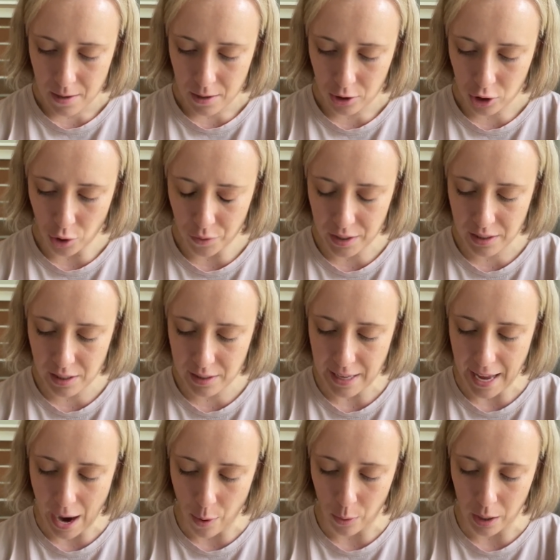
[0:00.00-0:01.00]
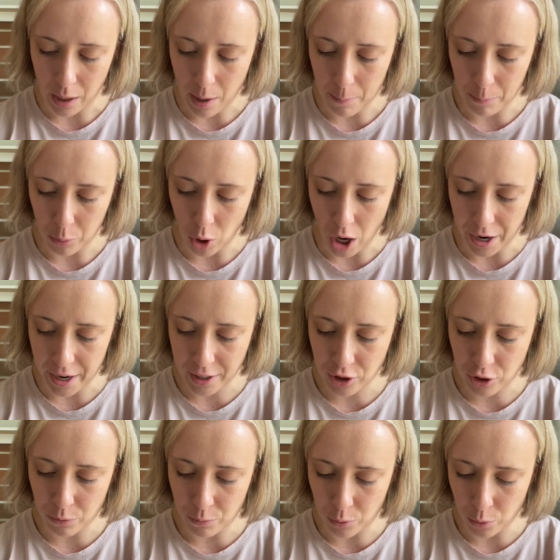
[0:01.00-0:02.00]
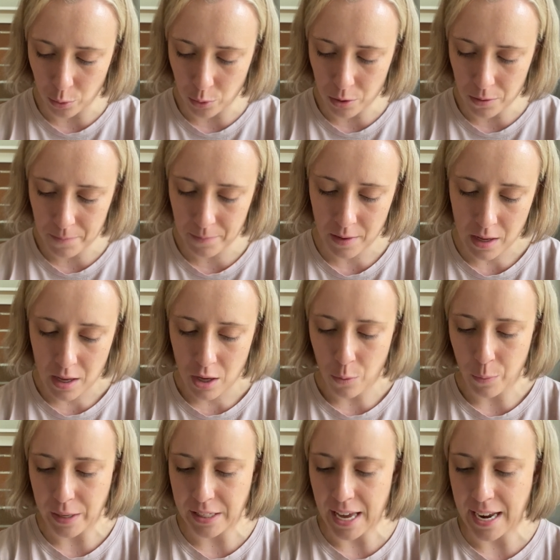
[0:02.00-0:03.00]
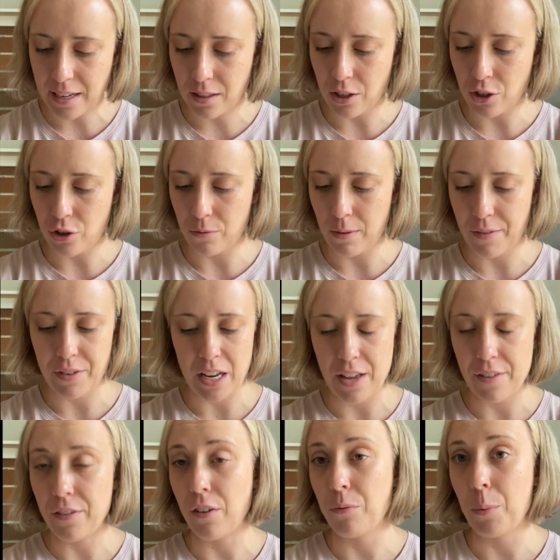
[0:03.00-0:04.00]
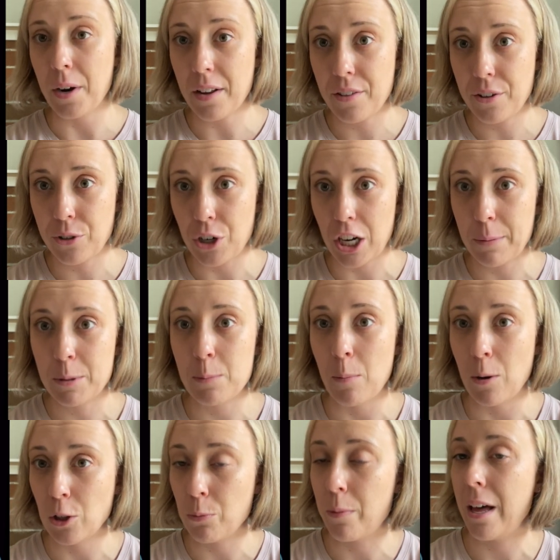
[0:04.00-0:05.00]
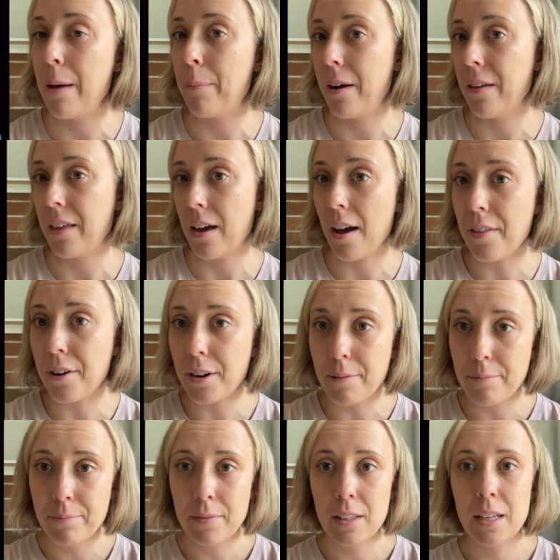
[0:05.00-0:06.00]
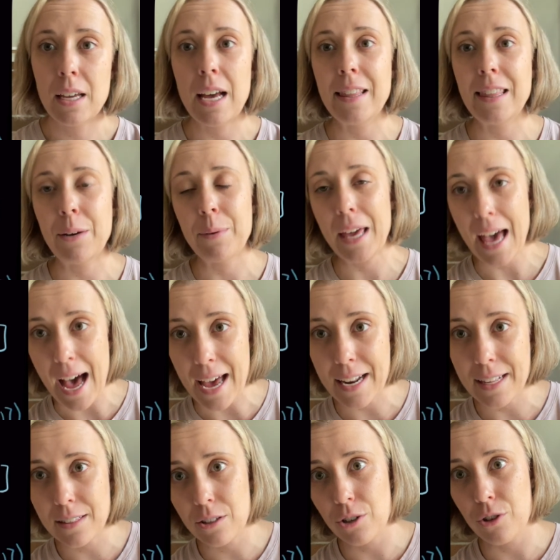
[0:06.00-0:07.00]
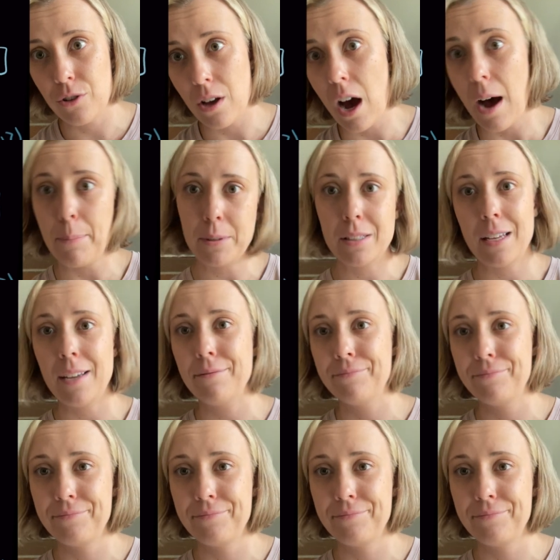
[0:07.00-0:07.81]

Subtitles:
So this is our product rule. We take the derivative of one of the terms, multiply it by the other, and then we add it to the opposite.